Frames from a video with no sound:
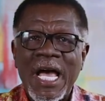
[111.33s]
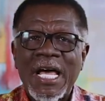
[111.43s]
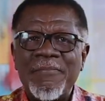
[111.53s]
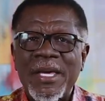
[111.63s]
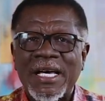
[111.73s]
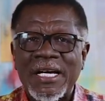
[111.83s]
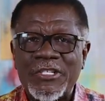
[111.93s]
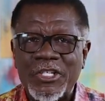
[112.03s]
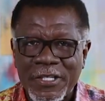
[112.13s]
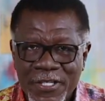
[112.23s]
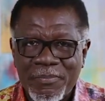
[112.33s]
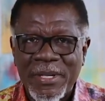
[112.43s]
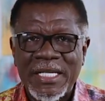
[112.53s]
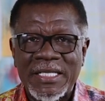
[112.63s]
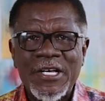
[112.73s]
and make
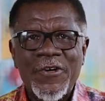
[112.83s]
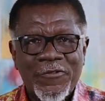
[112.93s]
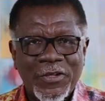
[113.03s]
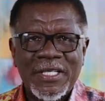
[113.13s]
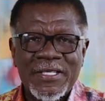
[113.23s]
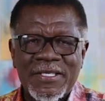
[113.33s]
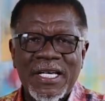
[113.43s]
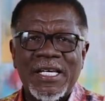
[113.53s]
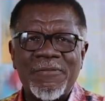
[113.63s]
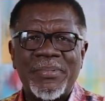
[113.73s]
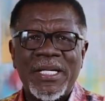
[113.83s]
adjustment for the second